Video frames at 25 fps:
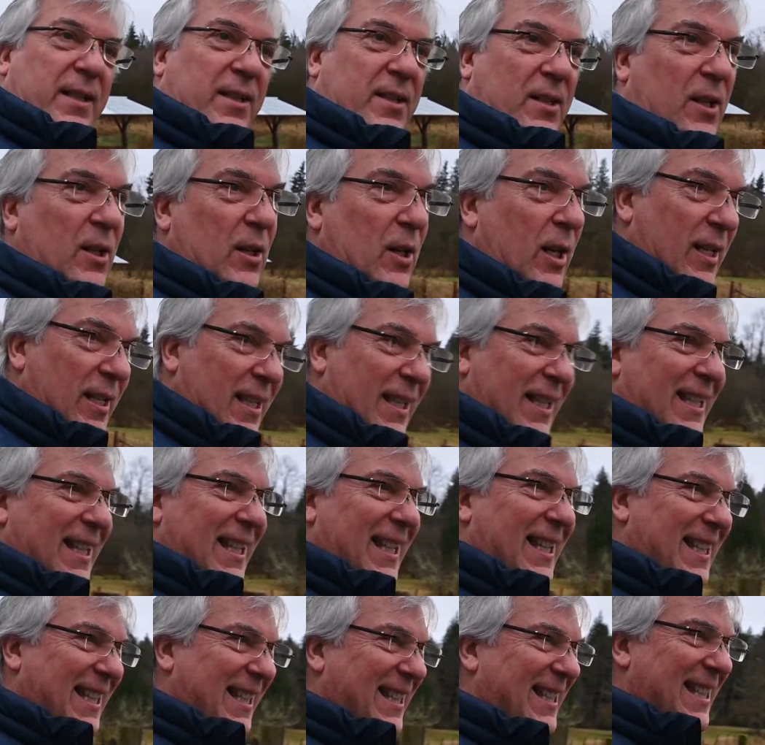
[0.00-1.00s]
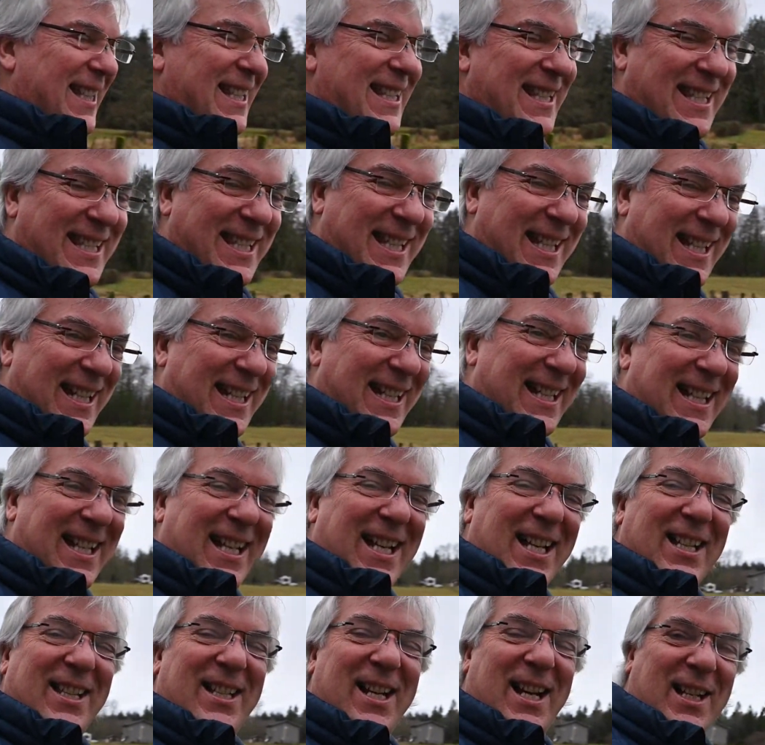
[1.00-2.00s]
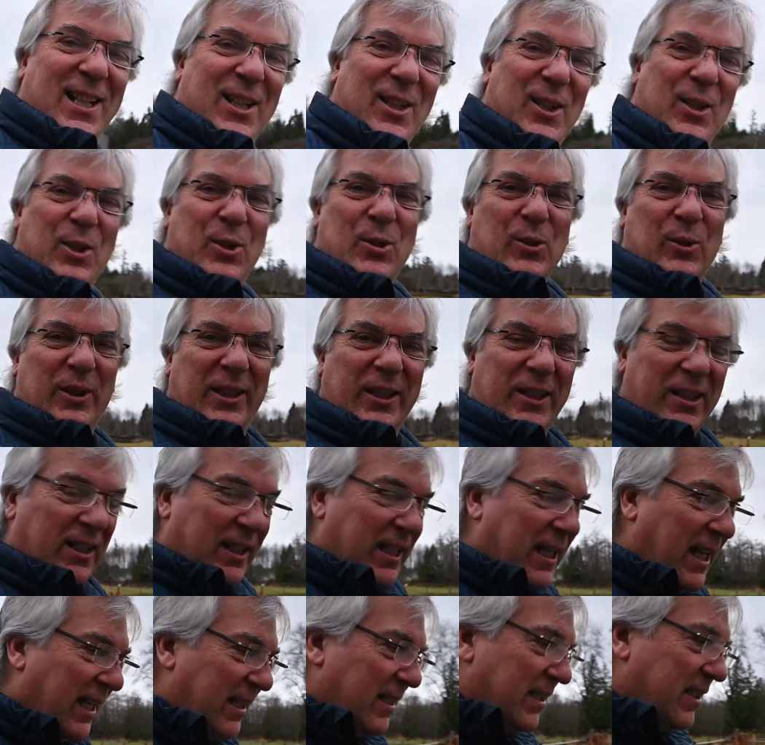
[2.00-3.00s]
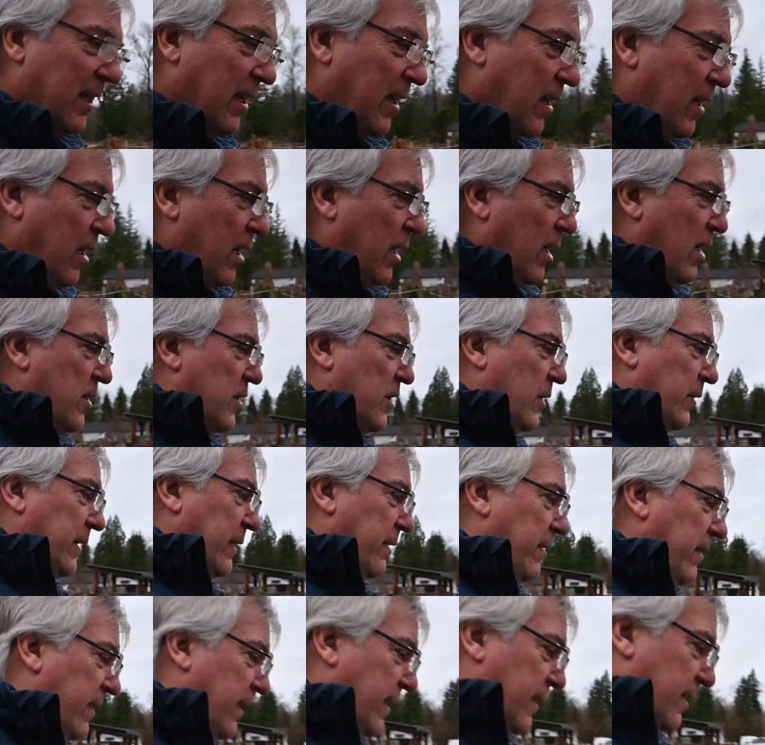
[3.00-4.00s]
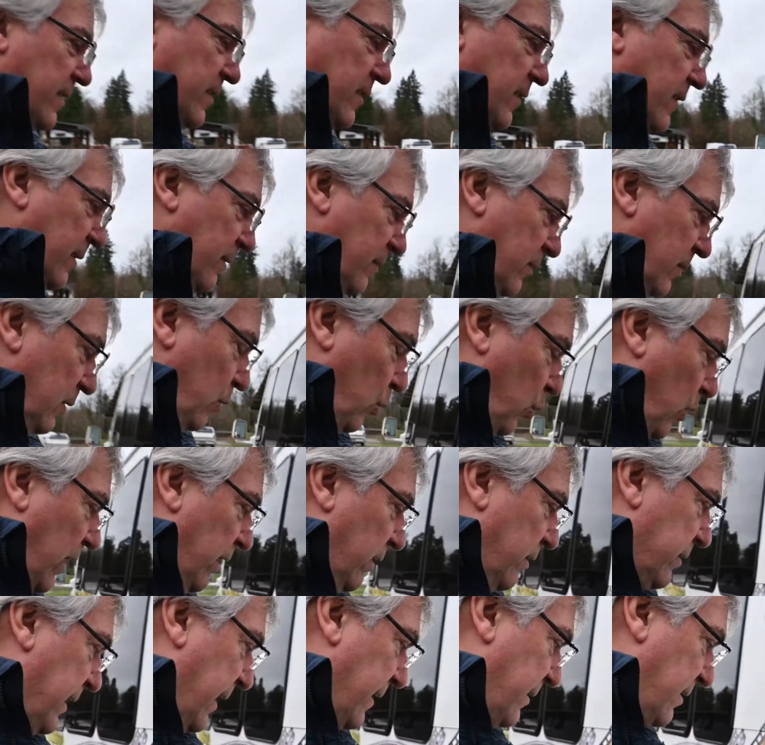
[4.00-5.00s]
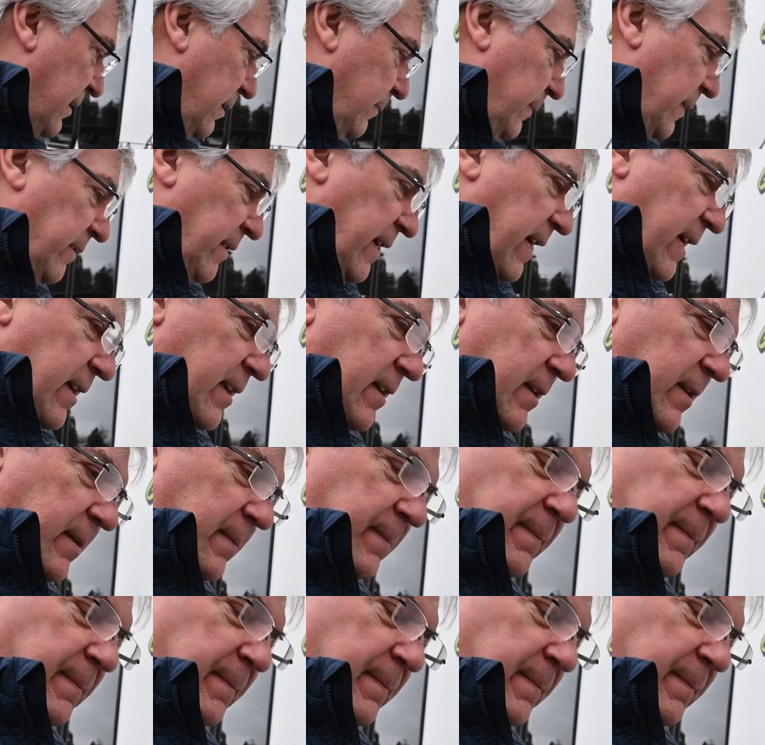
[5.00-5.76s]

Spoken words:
so it's not unusual to hear guns. So the other thing is, so the water tank's going to be right here.